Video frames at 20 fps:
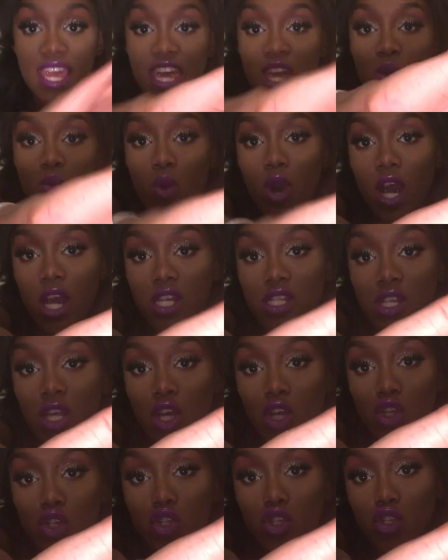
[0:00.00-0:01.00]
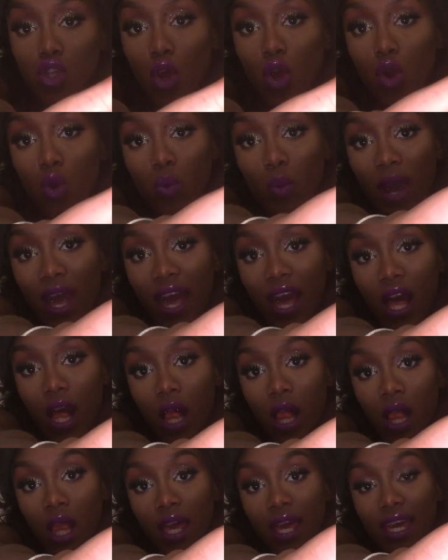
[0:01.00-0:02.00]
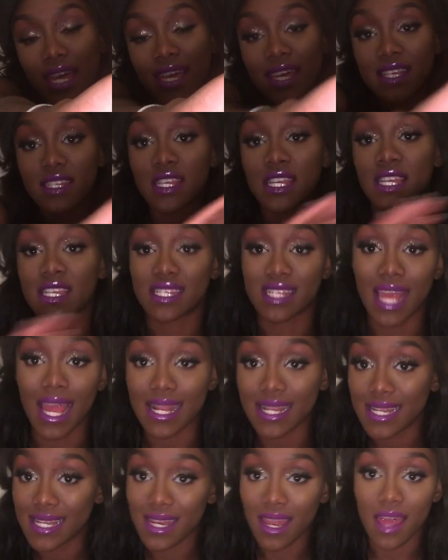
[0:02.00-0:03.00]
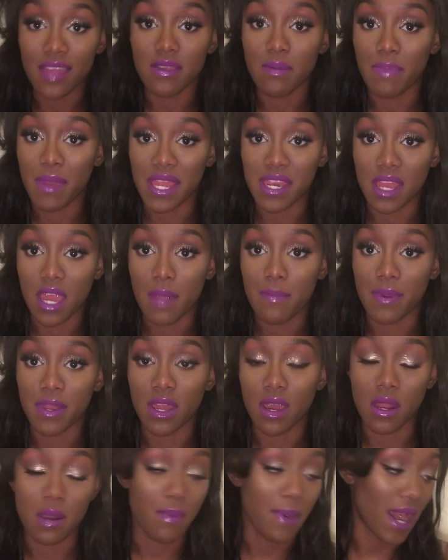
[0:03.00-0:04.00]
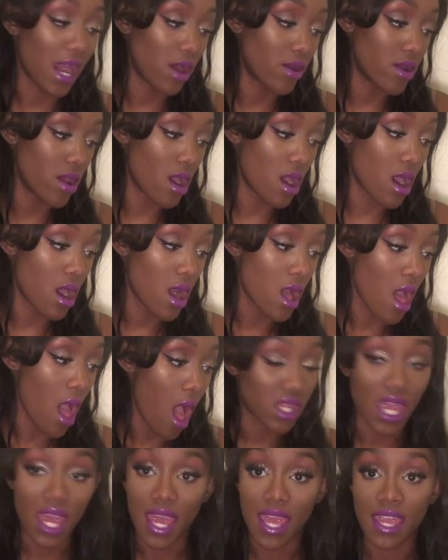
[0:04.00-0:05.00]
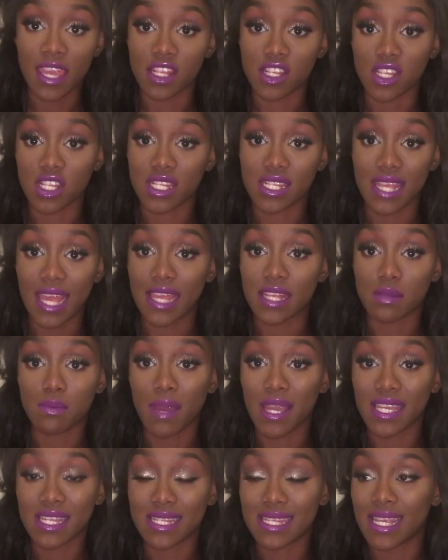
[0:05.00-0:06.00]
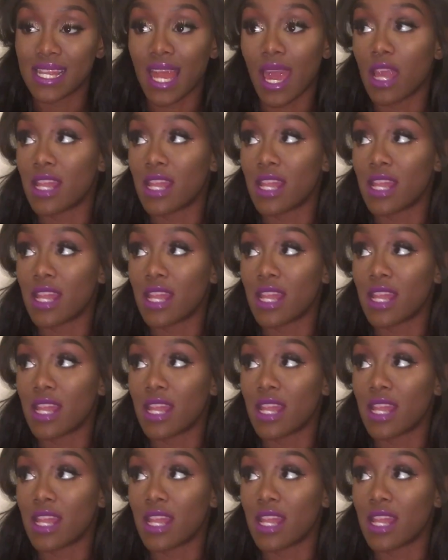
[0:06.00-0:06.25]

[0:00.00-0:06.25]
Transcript: It works so well. It's exactly like the Ben Nye Banana Powder. Yeah, it just sets my concealer.